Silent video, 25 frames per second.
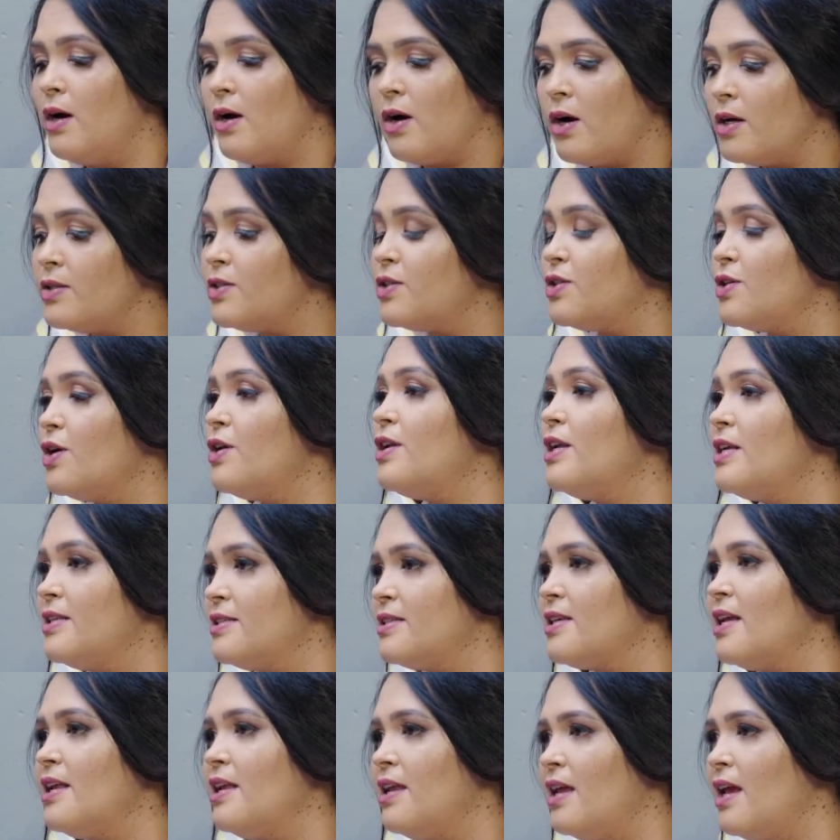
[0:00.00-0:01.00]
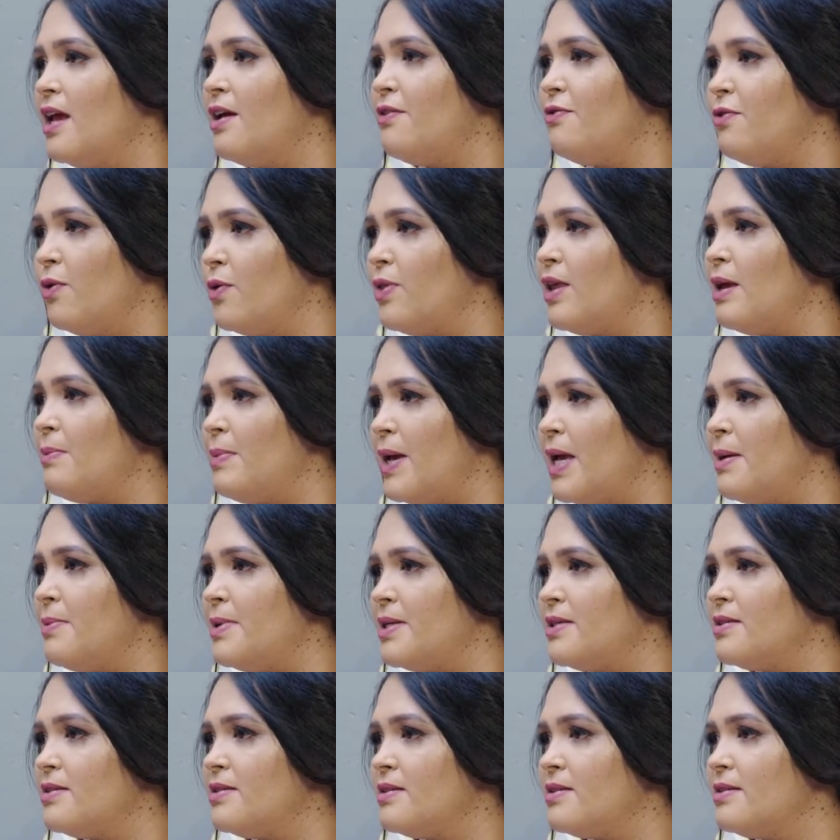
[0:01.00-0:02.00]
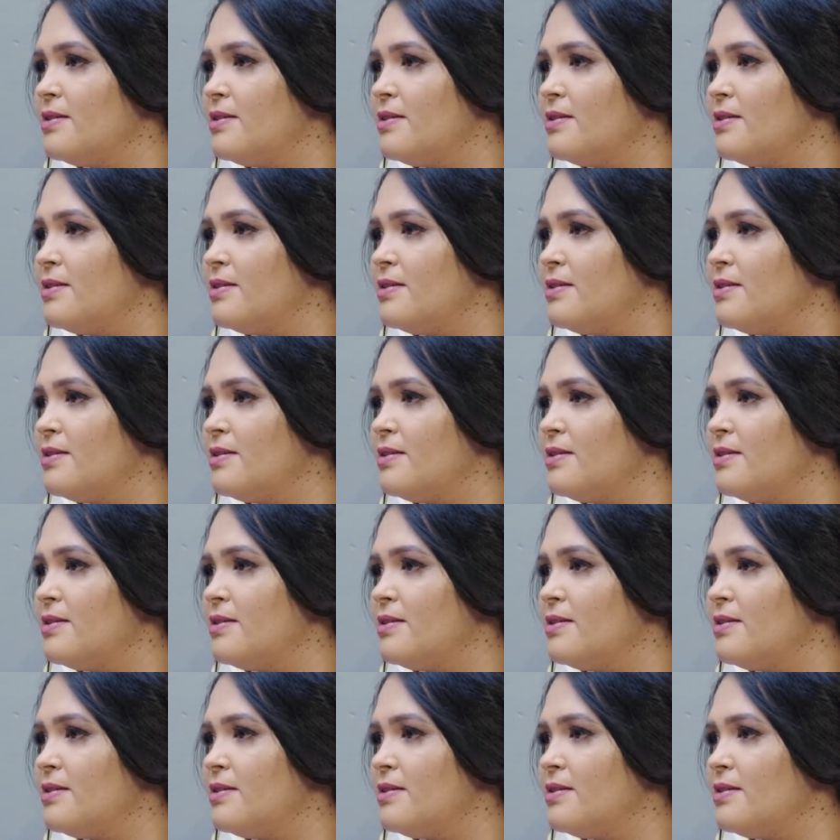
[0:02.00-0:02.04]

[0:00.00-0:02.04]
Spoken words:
concerning skincare for their babies?